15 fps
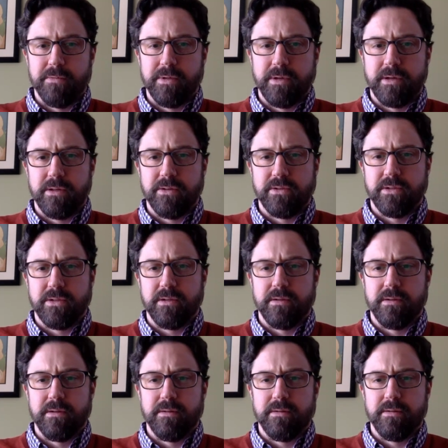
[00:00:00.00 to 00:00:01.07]
probably close
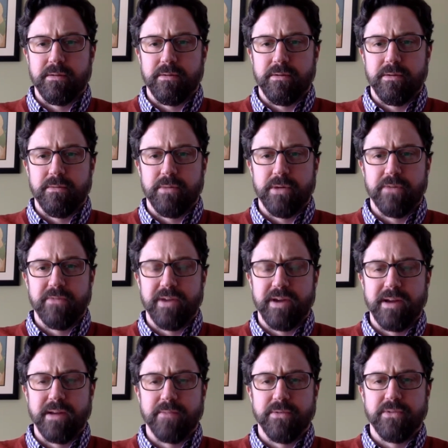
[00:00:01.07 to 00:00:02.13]
to or above
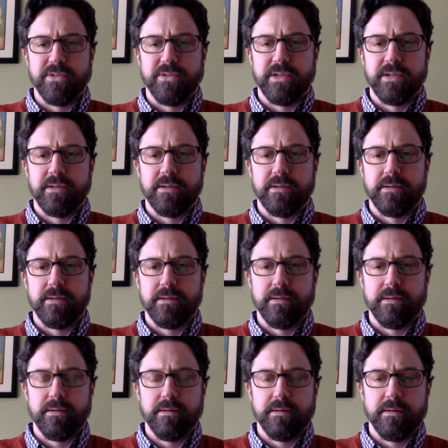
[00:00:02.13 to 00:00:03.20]
90%
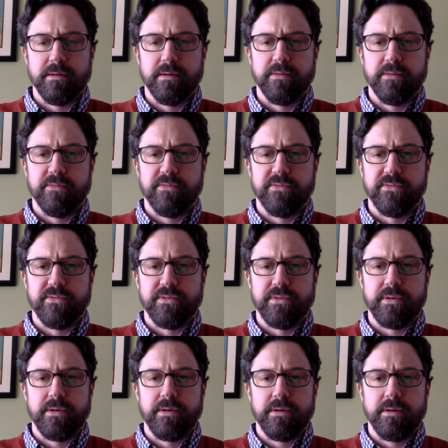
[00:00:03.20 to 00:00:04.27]

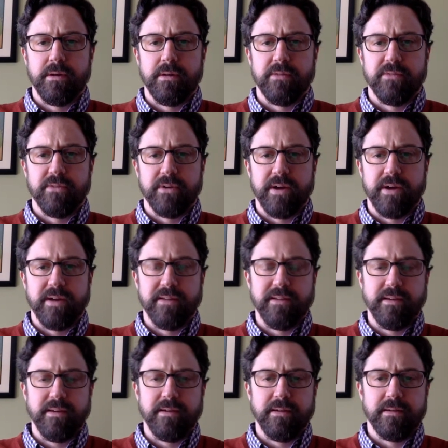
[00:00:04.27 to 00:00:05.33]
of all of our
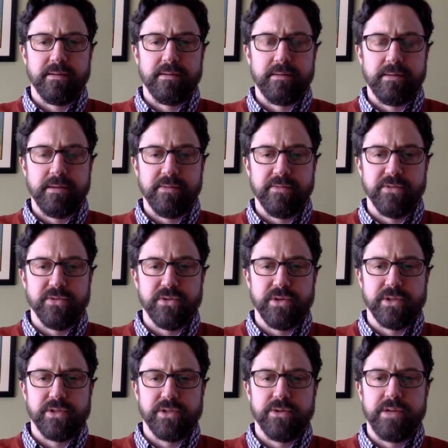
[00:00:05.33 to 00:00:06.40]
IT
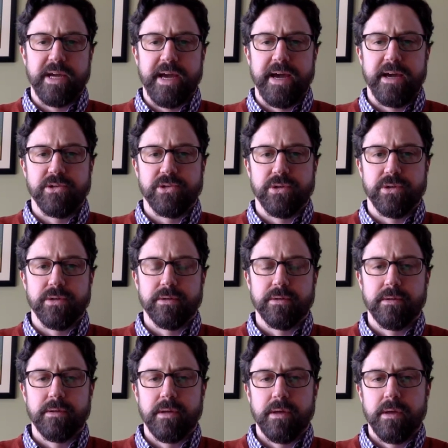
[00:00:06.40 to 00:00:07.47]
infrastructure into Azure.
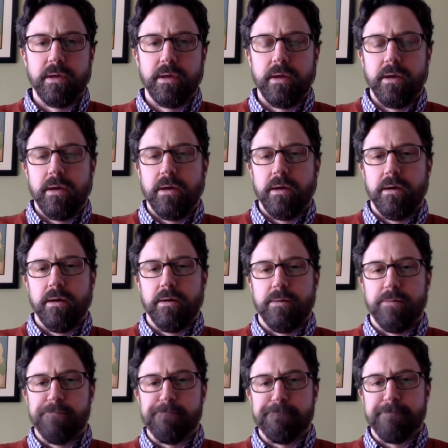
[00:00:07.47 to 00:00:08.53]

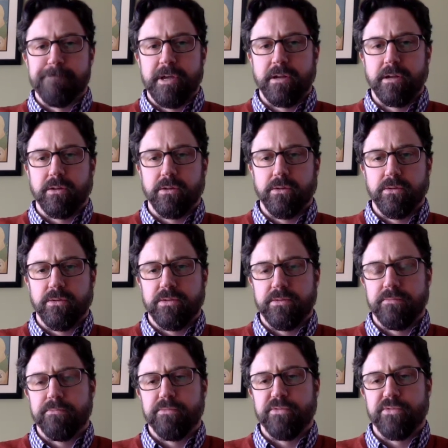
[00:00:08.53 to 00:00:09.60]
That
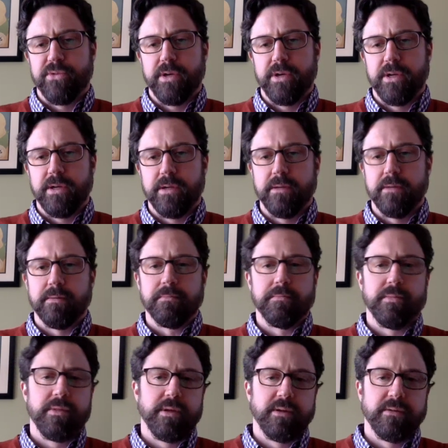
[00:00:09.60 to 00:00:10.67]
includes front-end
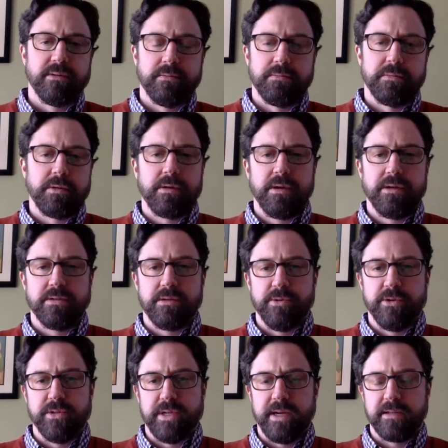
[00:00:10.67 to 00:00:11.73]
things
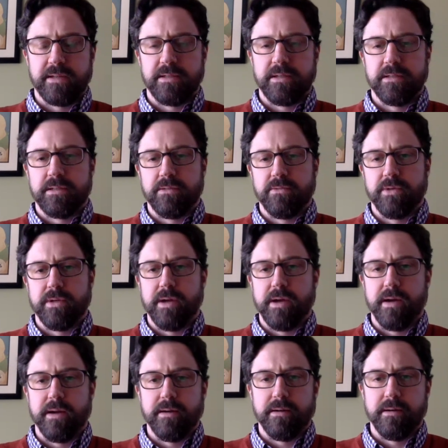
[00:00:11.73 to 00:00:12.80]
customers access and
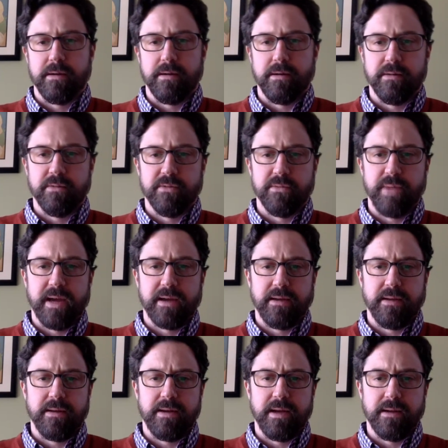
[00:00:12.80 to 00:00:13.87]
whatnot, and all of our
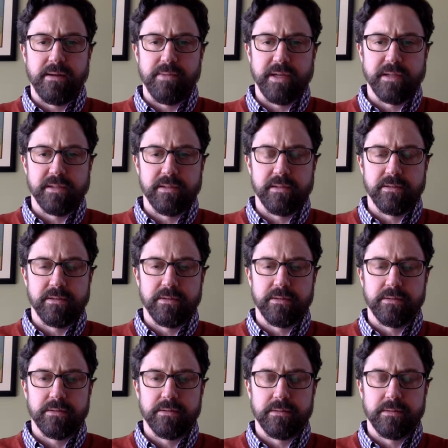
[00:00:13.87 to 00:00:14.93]
back-end databases
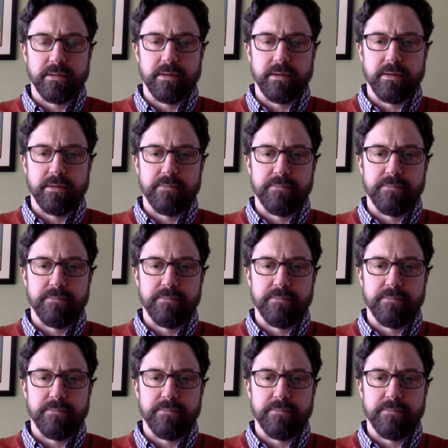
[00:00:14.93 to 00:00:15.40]
are,